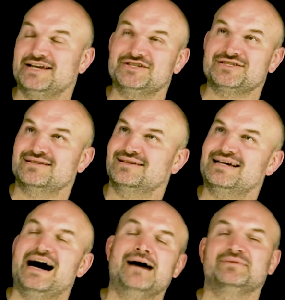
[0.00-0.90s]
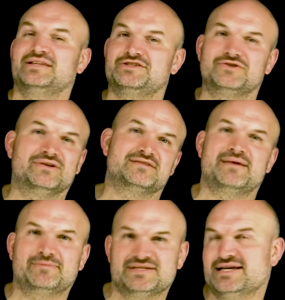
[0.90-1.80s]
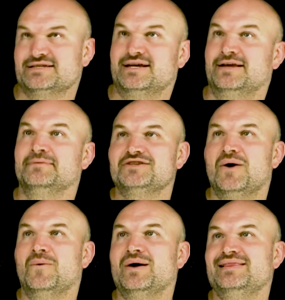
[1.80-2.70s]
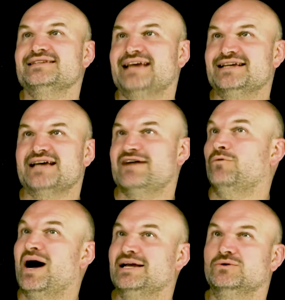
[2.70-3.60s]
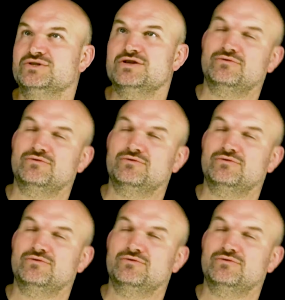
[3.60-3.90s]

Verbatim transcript: it, just commonly students make mistakes on it. So in this case, I have y equals